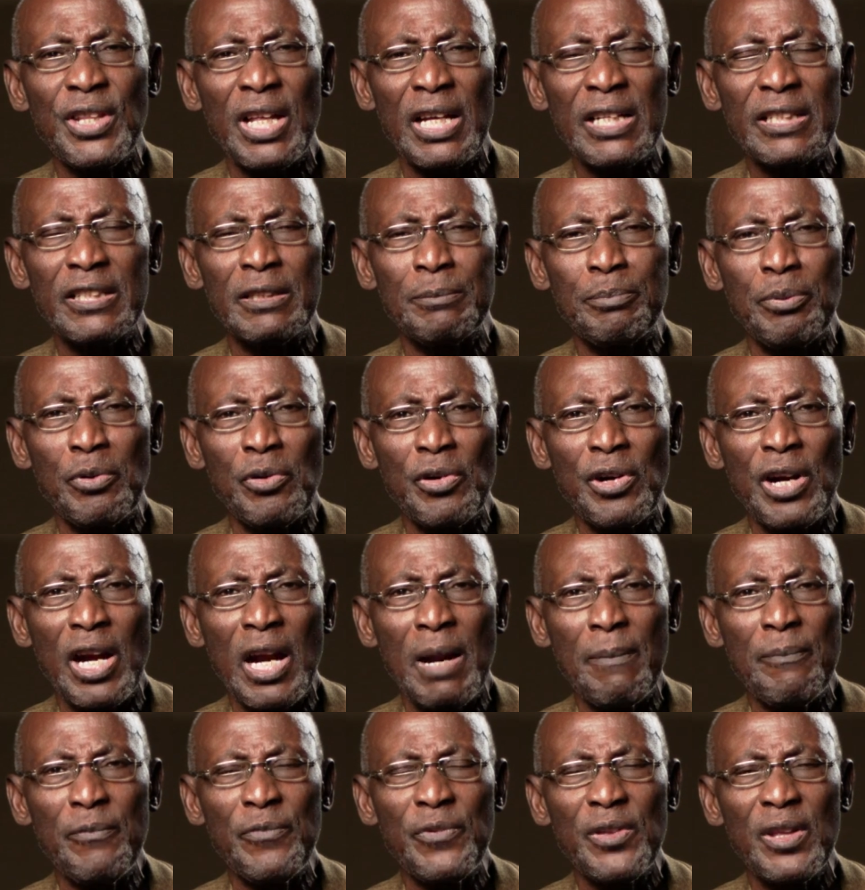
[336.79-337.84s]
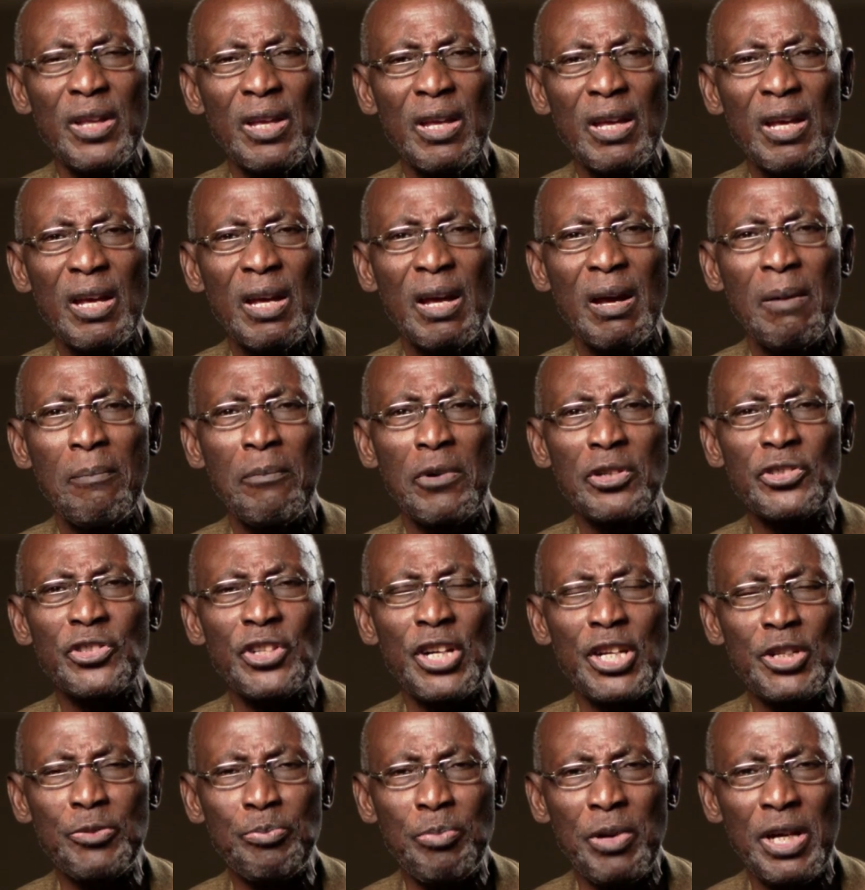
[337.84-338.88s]
that the program must
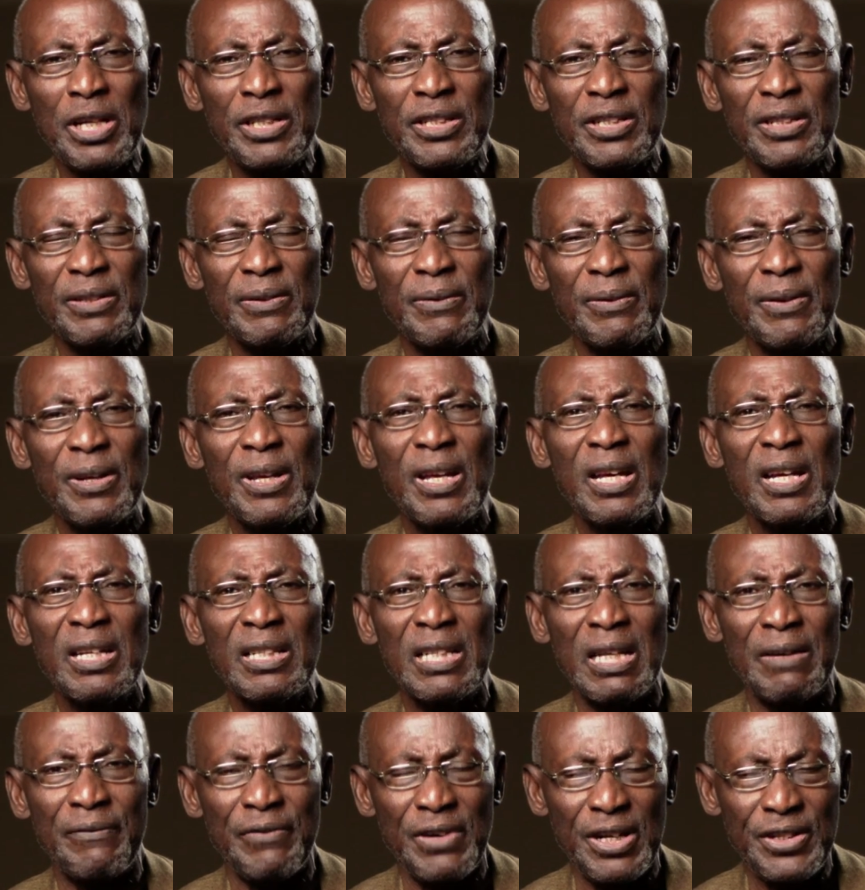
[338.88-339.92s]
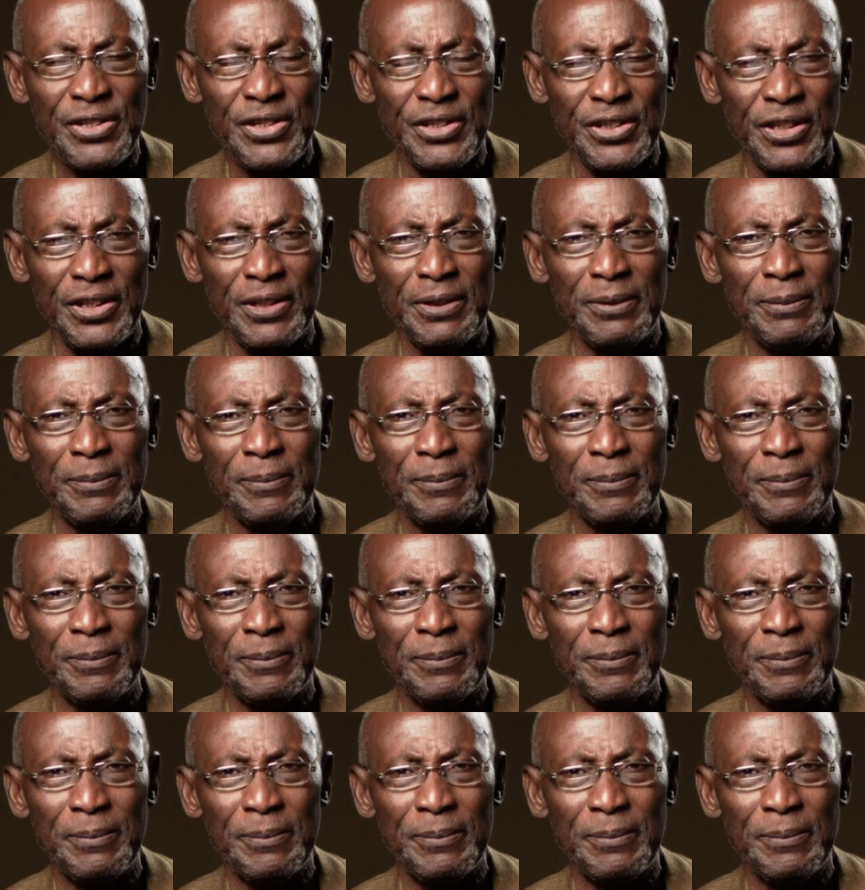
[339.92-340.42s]
respect diversity.